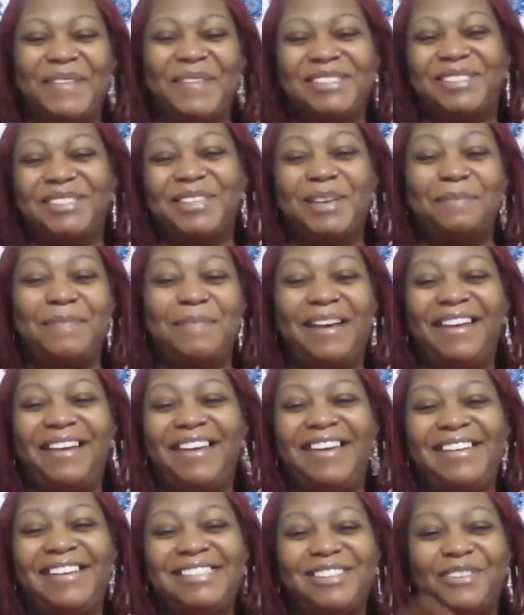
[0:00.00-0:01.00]
should get my
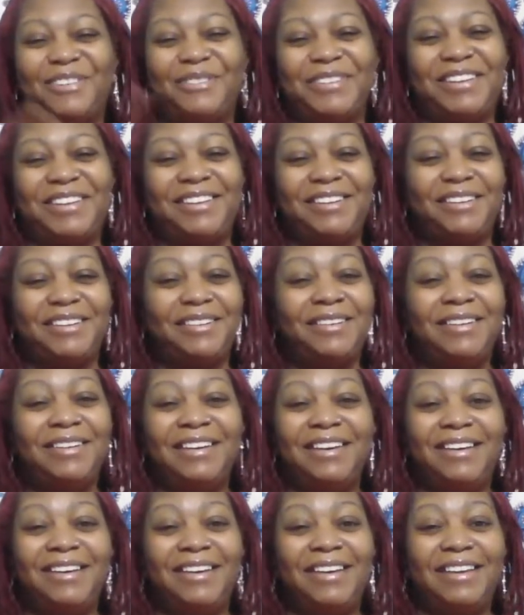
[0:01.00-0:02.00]
A's over here.
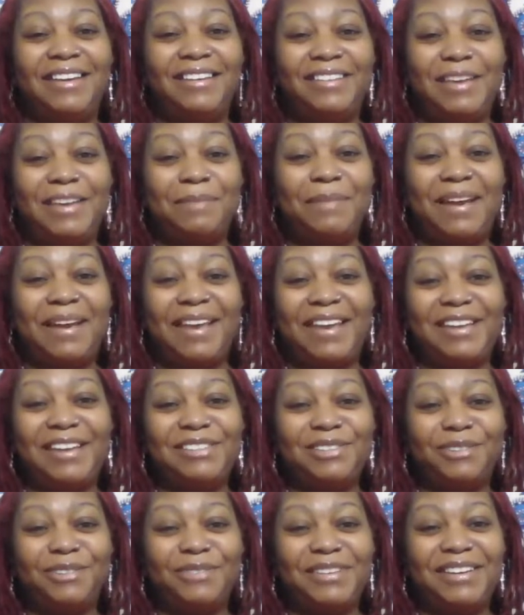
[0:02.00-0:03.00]
Get my
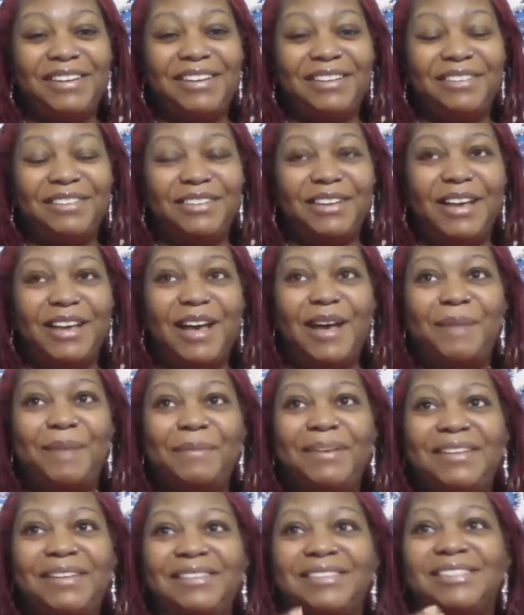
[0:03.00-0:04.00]
A's over here in the
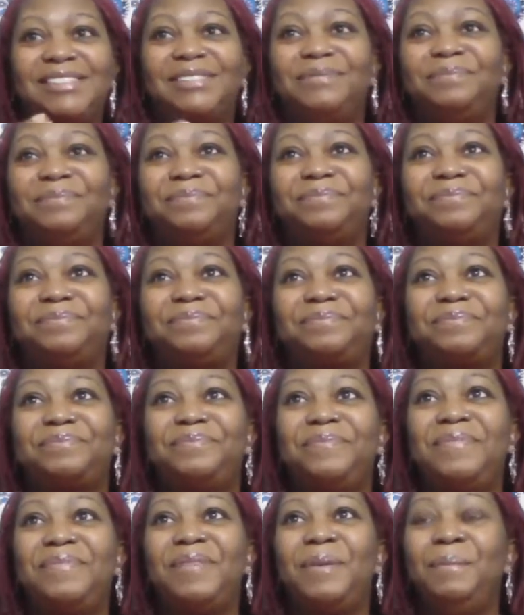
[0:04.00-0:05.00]
comments.
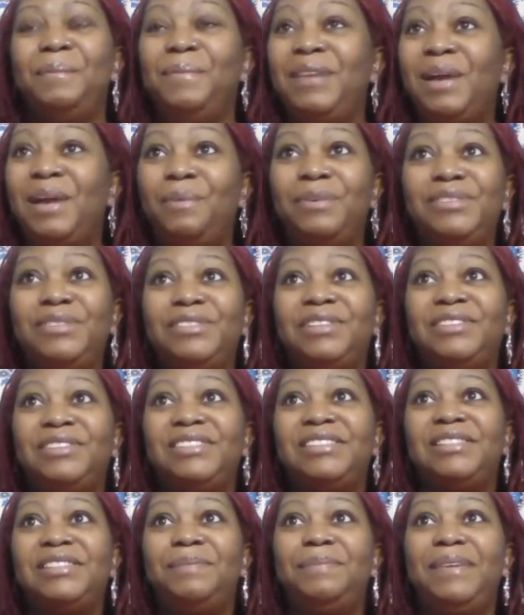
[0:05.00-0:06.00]
But I want y'all
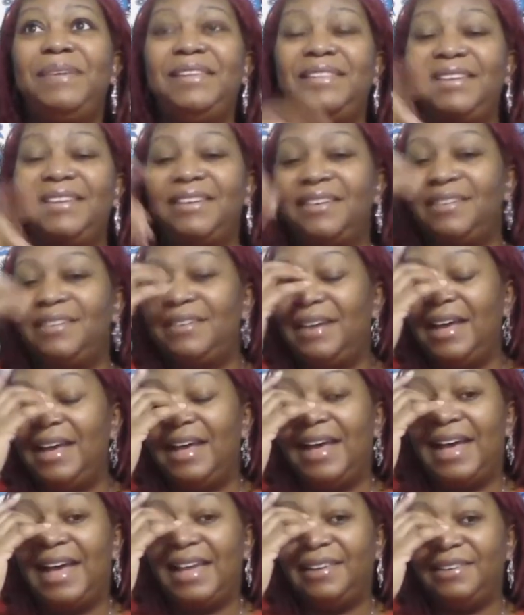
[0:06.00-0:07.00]
just to be there.
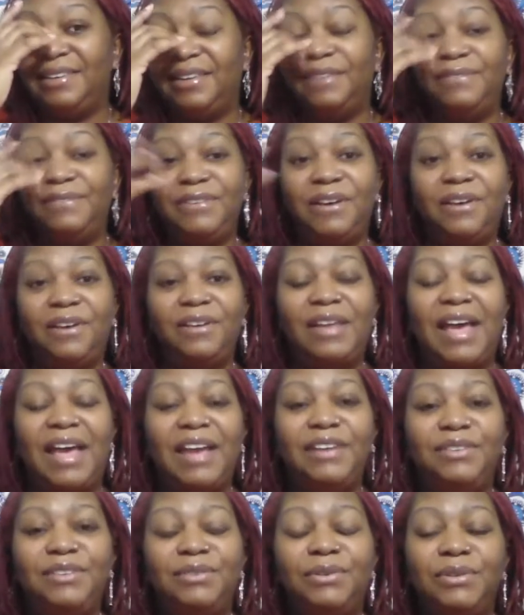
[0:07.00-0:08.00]
I love y'all.
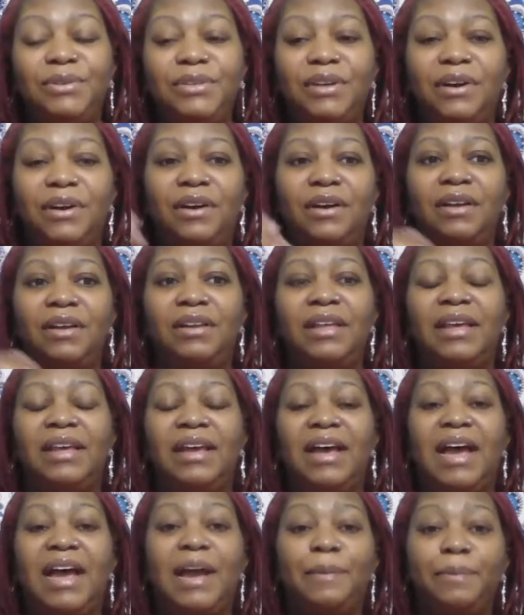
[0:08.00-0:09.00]
I adore y'all.
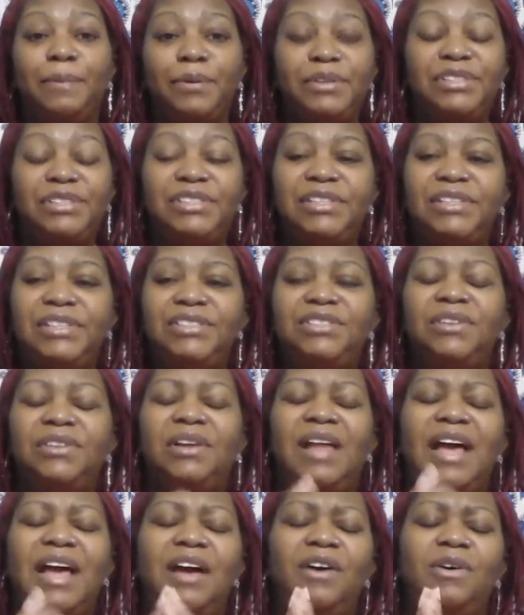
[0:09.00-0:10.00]
I appreciate
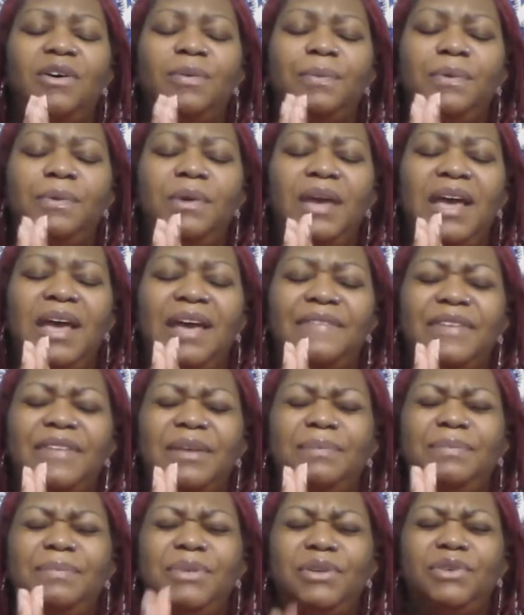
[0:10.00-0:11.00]
y'all. I hope you have
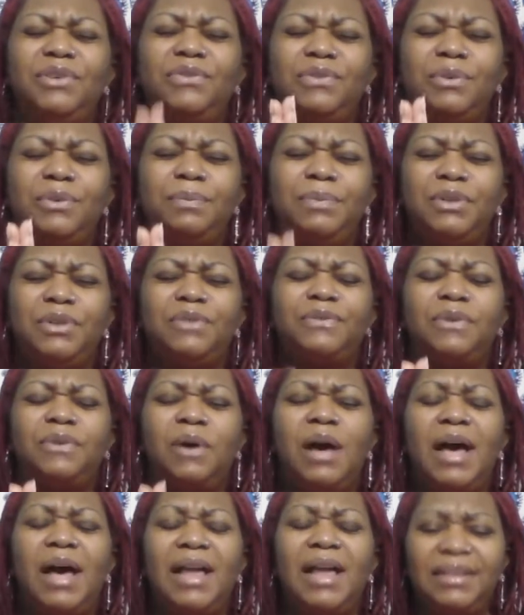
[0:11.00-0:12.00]
a beautiful,
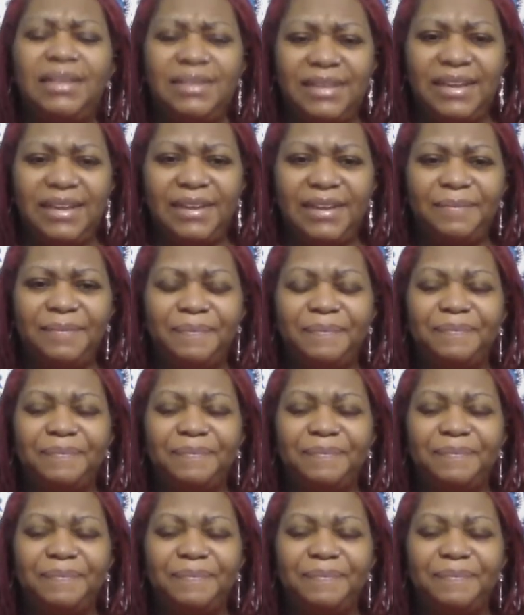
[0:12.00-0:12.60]
beautiful holiday.